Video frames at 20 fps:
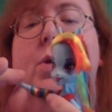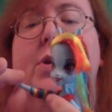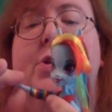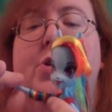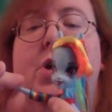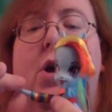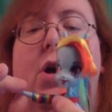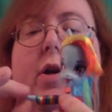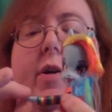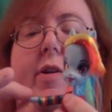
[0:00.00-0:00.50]

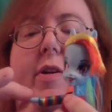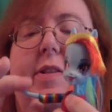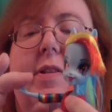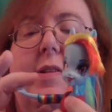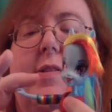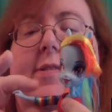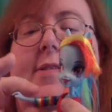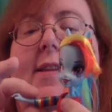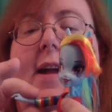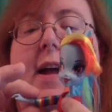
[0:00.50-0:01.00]
which are
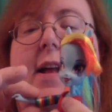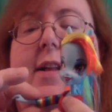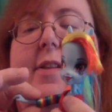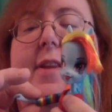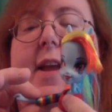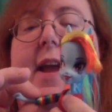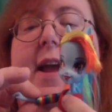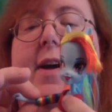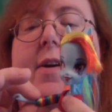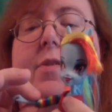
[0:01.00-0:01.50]
in the
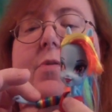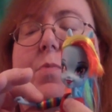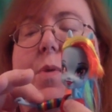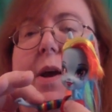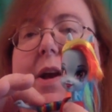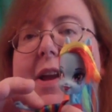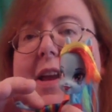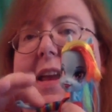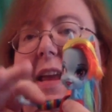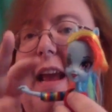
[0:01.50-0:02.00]
style now
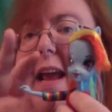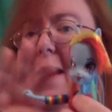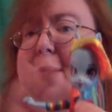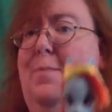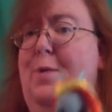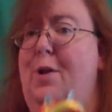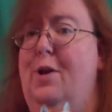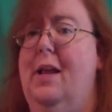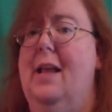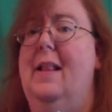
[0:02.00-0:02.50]
where you can get
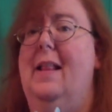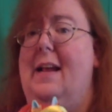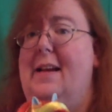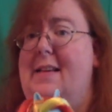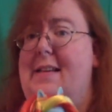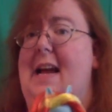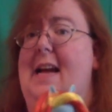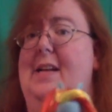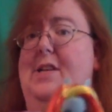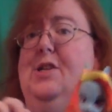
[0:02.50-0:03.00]
them looking
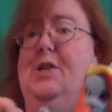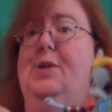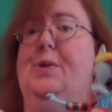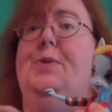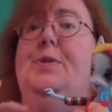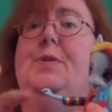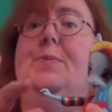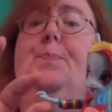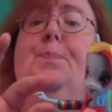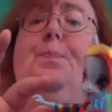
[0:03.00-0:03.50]
like
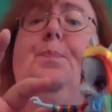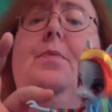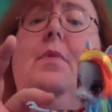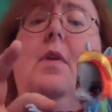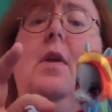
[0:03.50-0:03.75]
tattoos,